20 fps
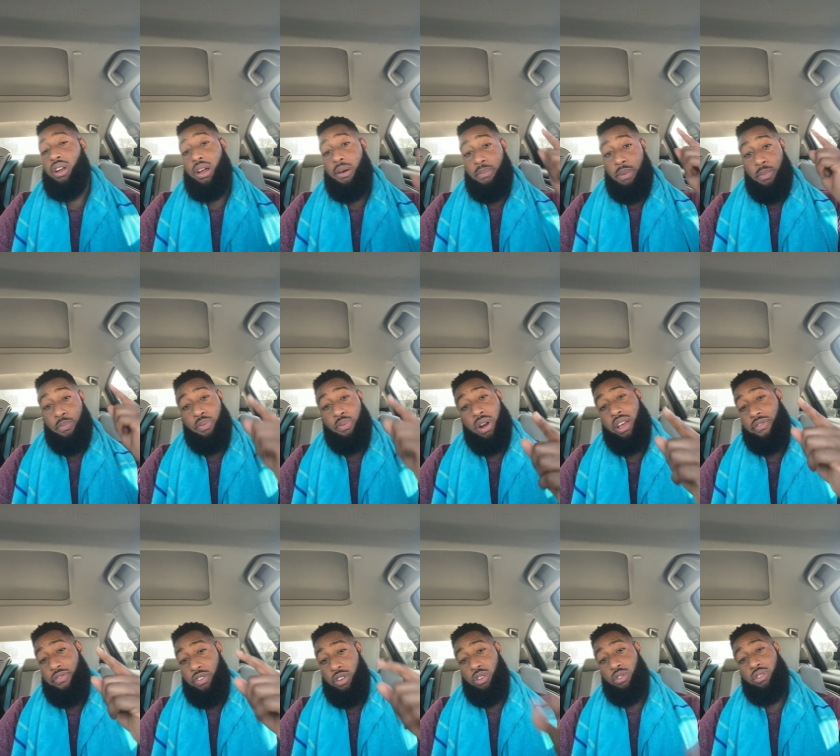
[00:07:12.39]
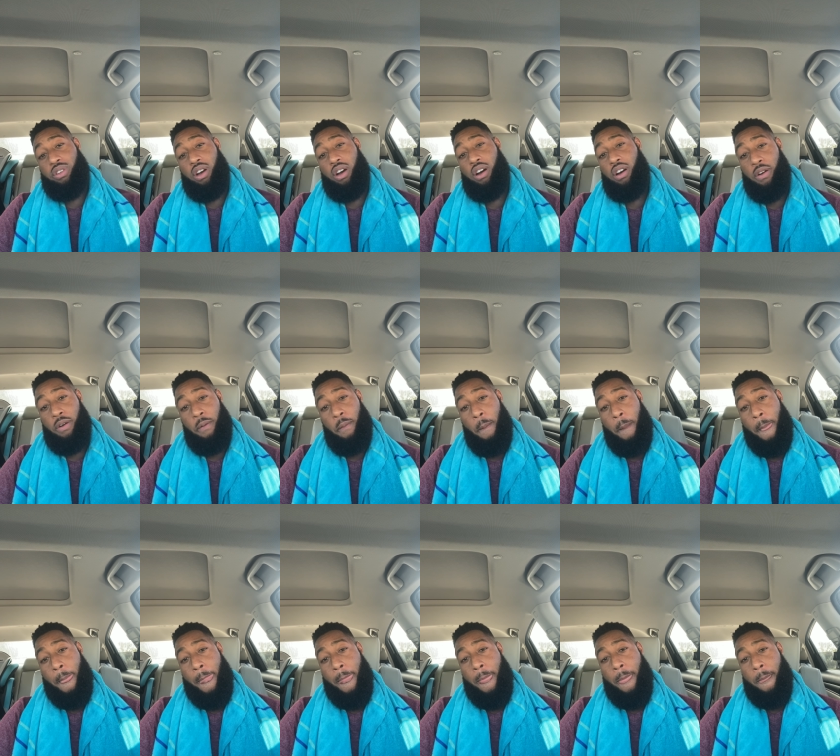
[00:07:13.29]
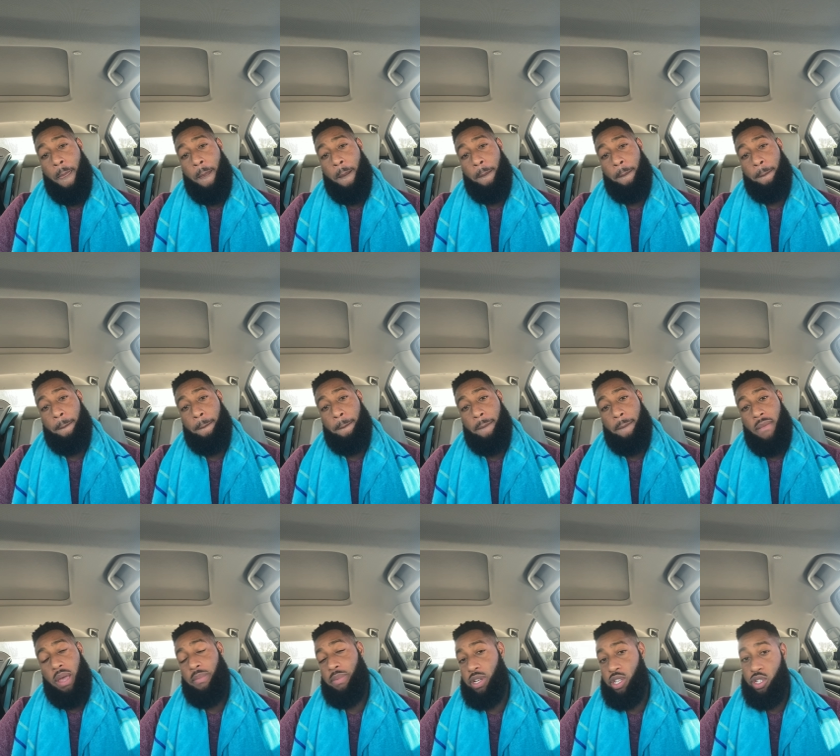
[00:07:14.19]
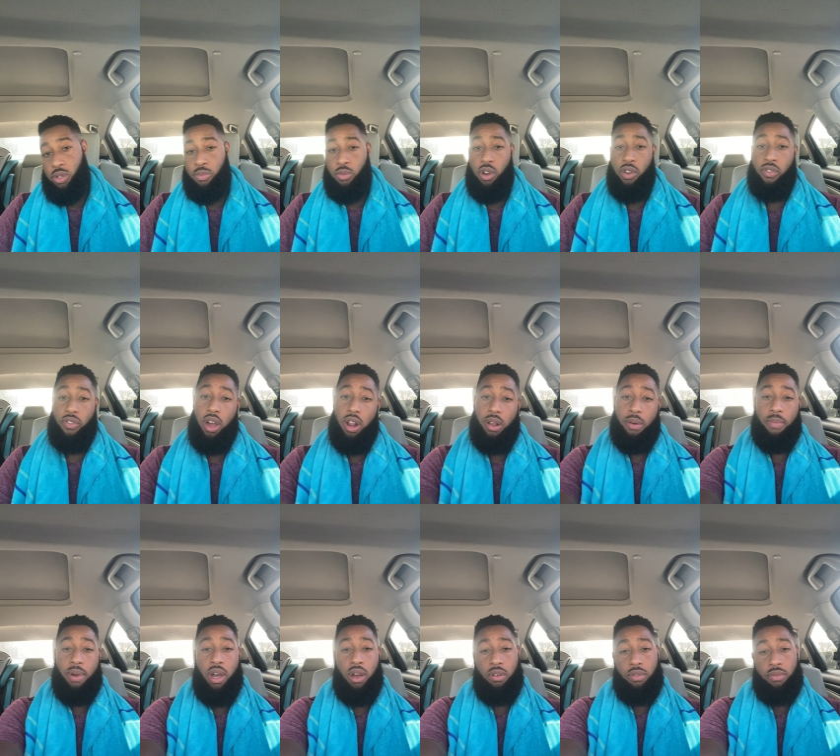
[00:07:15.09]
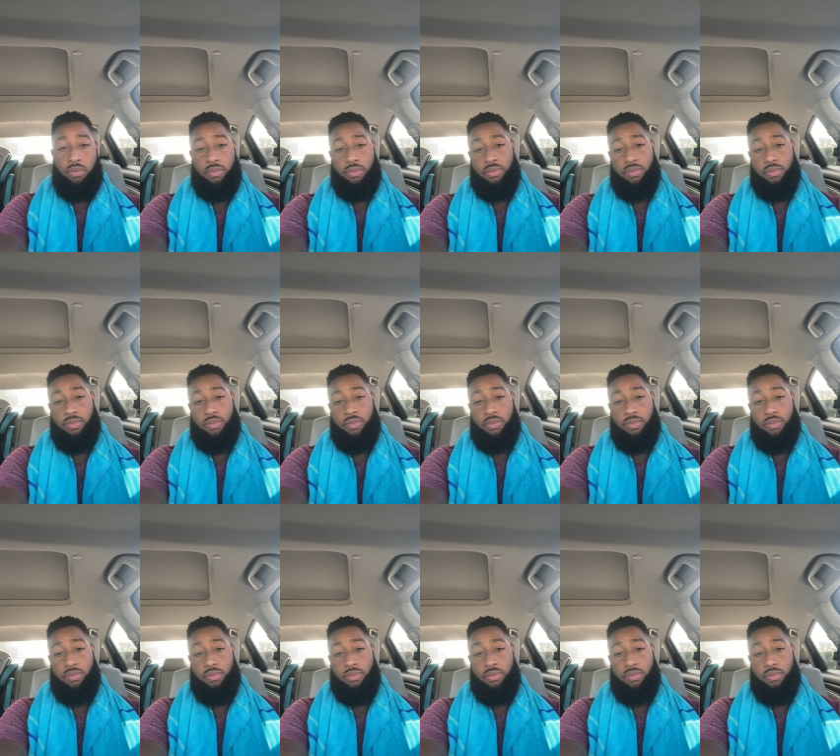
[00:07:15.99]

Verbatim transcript: I'm gonna pray for you, dog. But it's your boy Ron. I'm out.